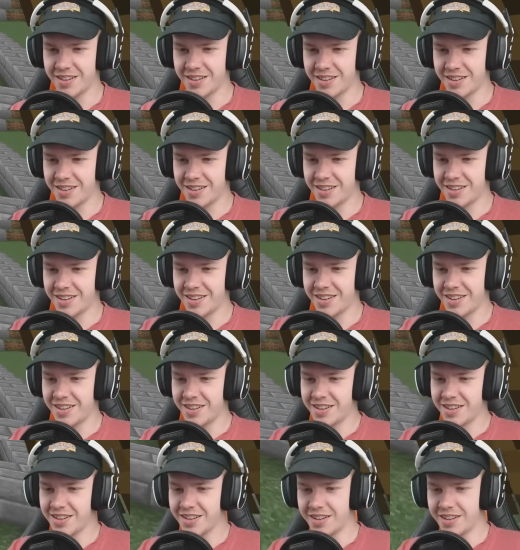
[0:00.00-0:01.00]

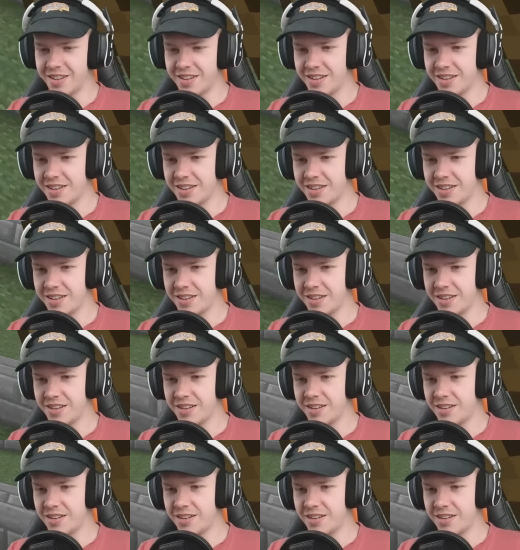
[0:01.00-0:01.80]
(no one is talking)